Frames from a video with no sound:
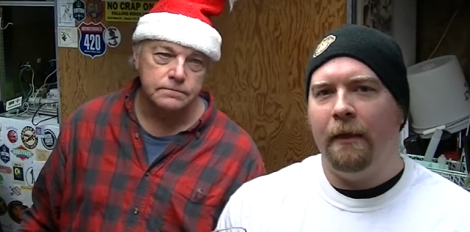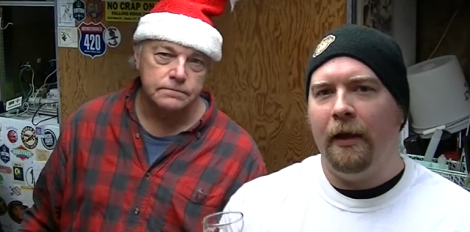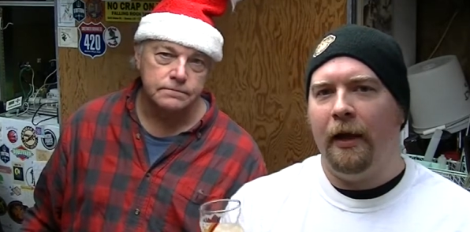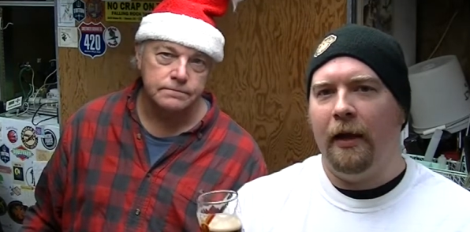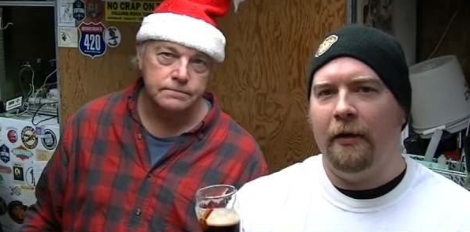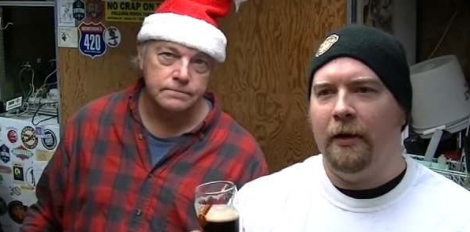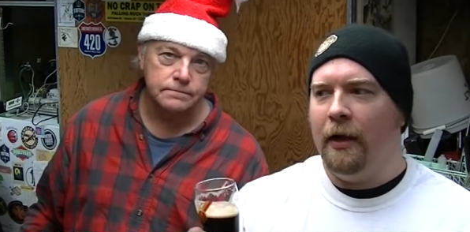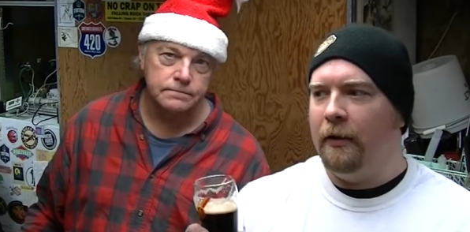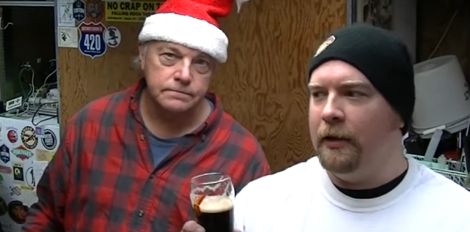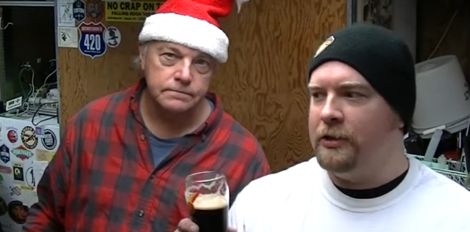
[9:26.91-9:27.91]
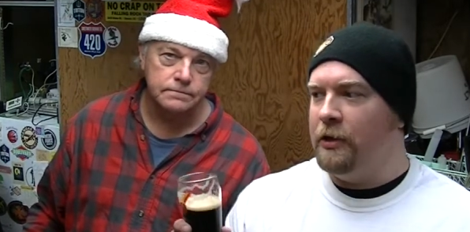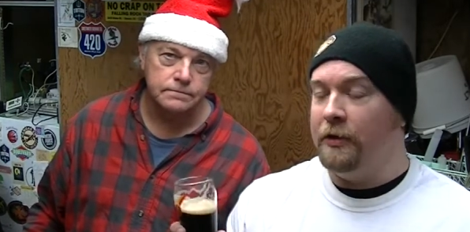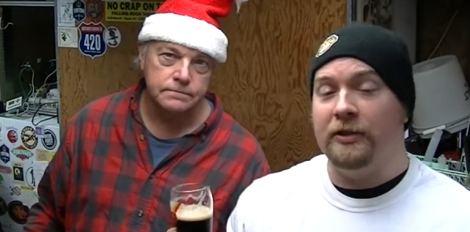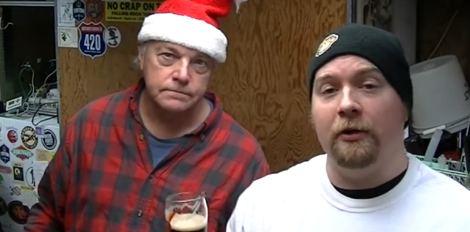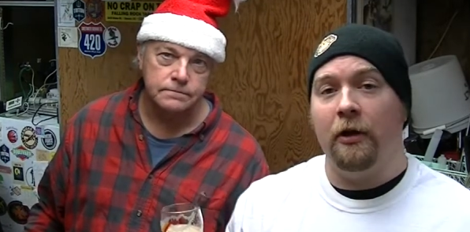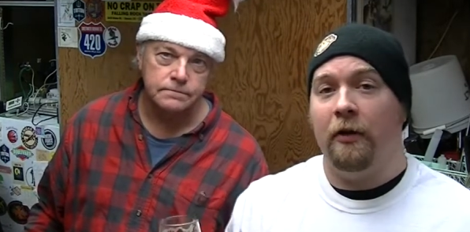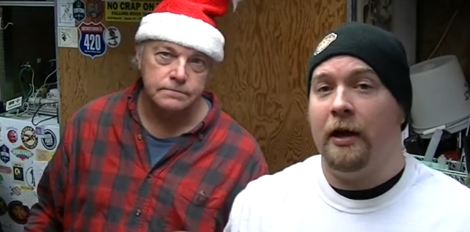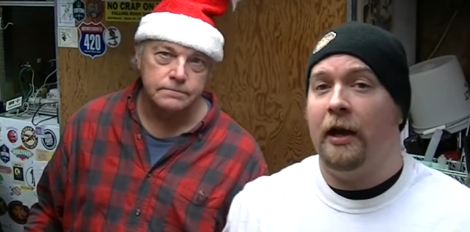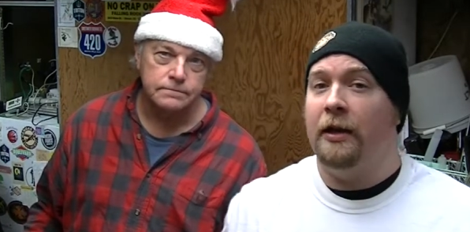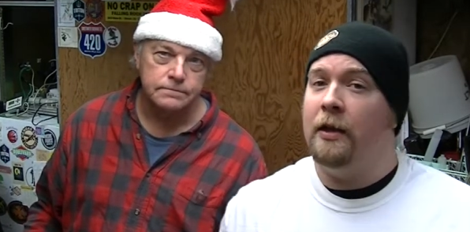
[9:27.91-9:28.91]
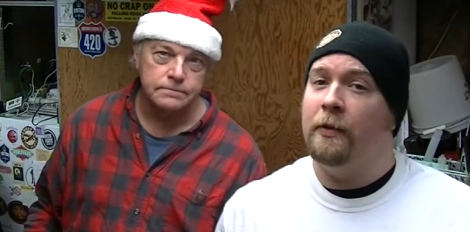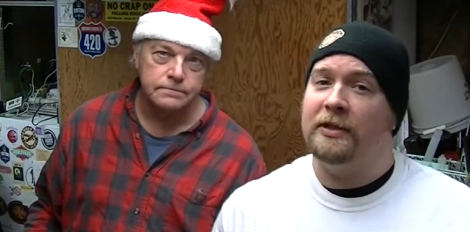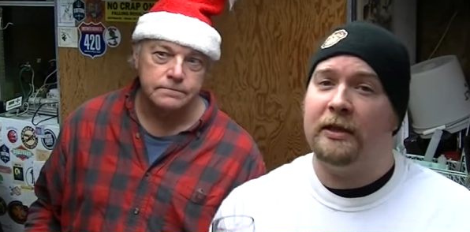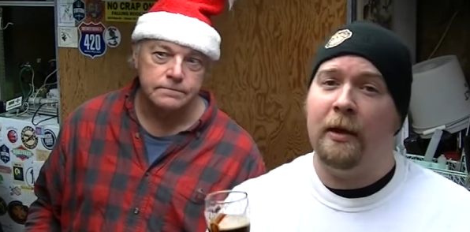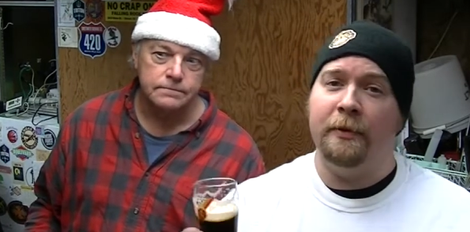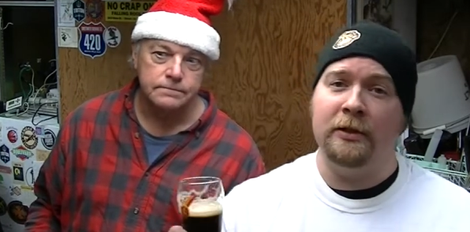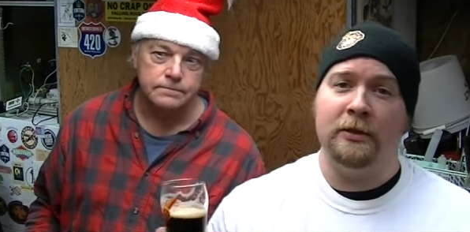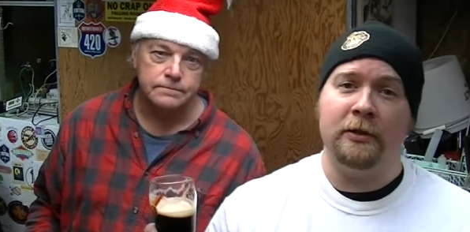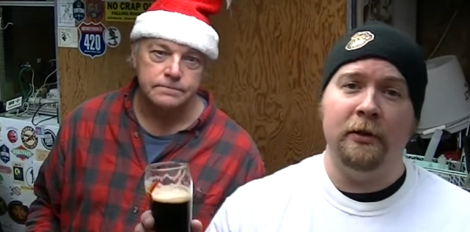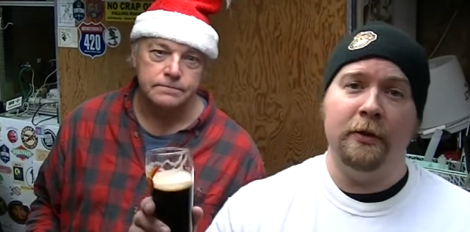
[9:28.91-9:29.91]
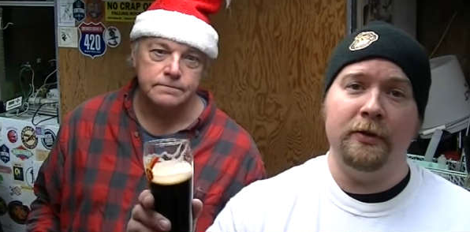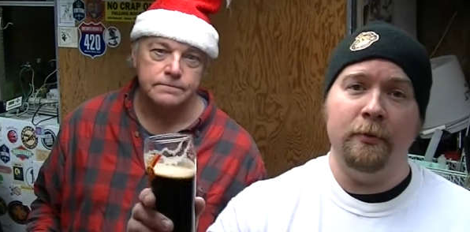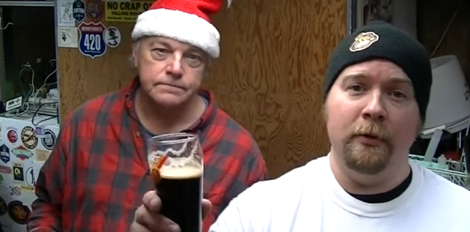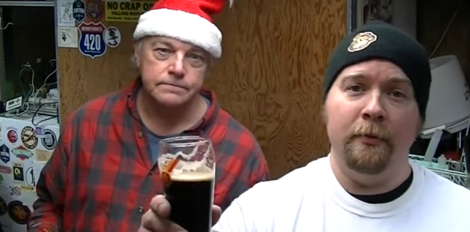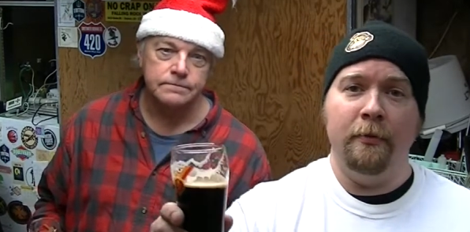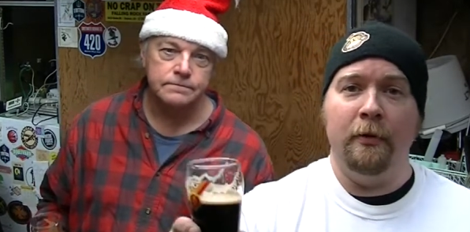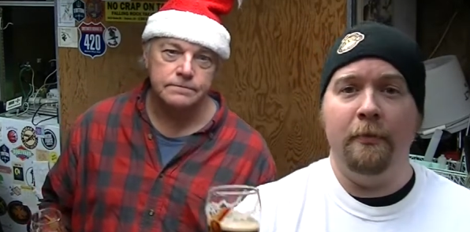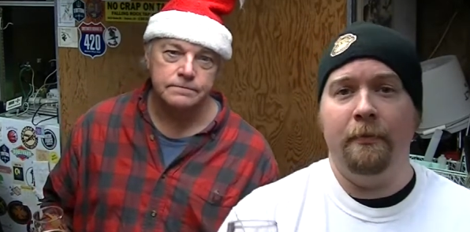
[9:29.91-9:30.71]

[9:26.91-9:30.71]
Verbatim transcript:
Speaker 1: And uh, let you know it's still going on. And then once the competition's closed, we'll we'll